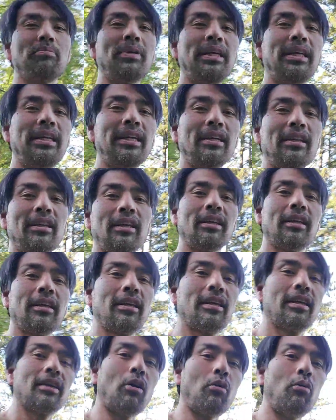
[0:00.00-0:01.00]
a comedian,
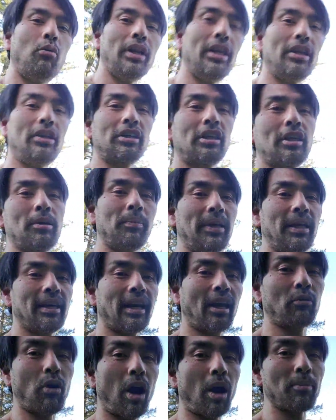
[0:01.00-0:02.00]
a really good
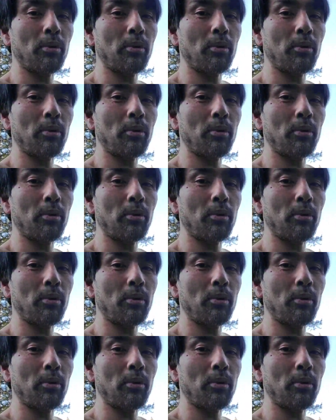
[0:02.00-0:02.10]
comedian like